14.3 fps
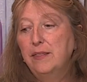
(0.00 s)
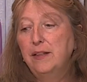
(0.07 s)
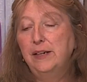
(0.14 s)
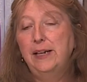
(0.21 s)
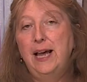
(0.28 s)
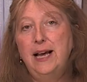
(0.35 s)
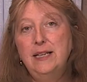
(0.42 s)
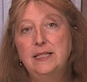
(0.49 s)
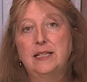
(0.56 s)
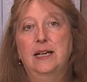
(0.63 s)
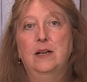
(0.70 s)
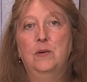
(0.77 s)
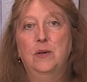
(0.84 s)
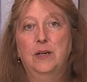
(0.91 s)
the last
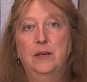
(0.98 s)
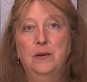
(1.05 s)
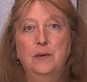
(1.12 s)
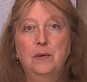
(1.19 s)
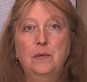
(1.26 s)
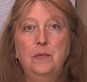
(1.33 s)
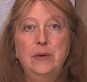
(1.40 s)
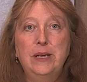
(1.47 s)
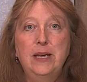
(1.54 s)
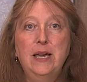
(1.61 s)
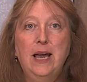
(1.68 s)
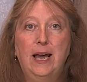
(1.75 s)
hour we